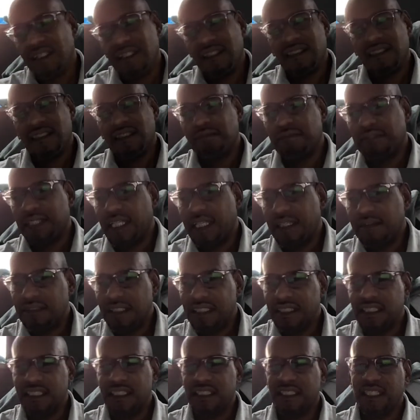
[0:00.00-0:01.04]
sometimes,
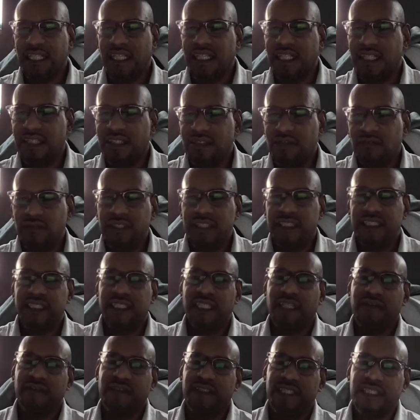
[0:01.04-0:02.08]
let's just say under
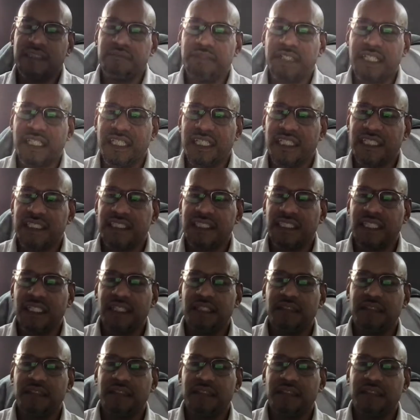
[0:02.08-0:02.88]
170, because